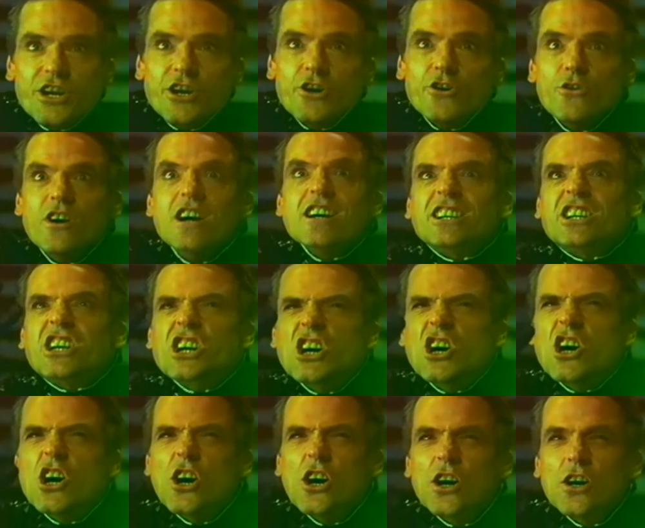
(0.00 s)
you.
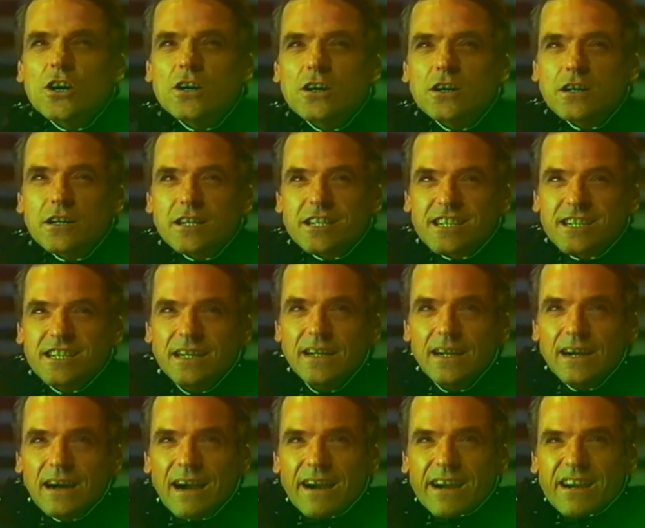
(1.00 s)
Good.
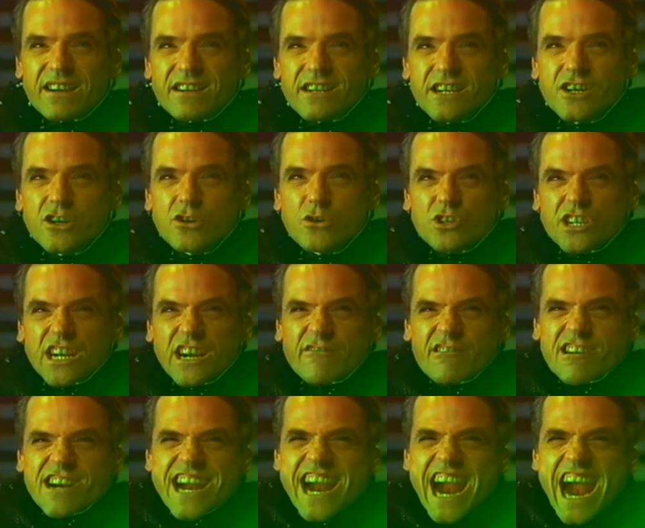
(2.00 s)
But you, very
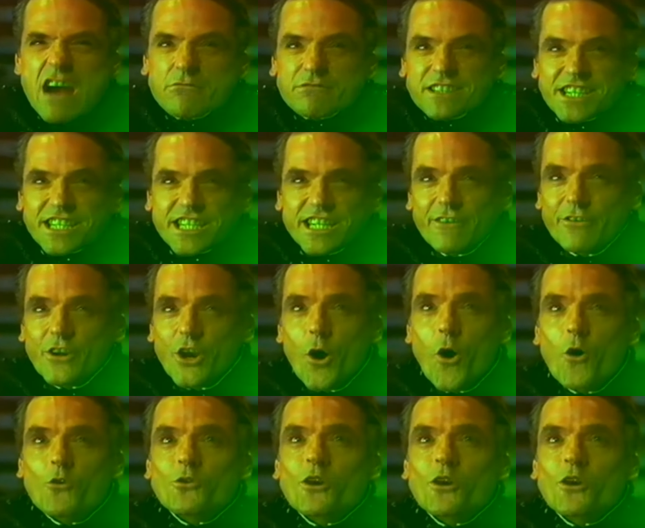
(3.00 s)
ounce of your